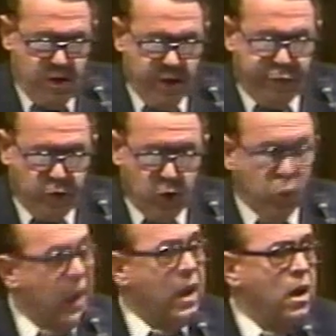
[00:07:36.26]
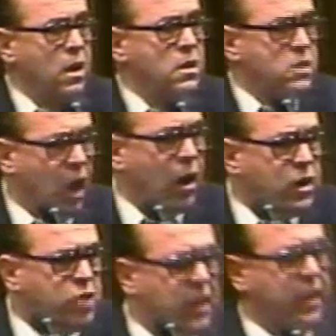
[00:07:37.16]
If we're well,
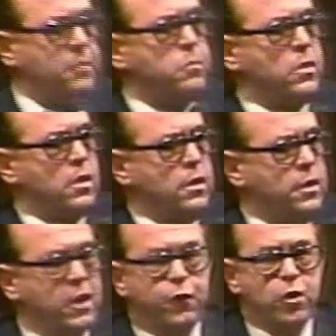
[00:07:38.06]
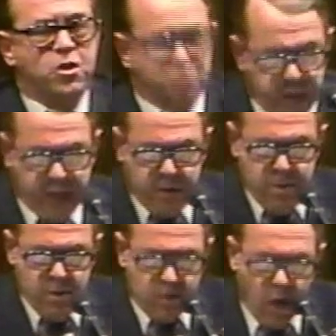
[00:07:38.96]
God is in it. If we're sick,
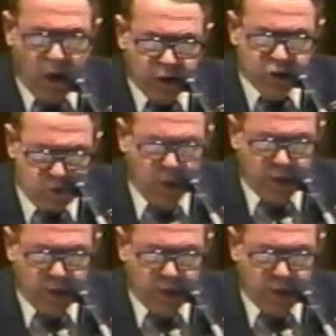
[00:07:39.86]
God is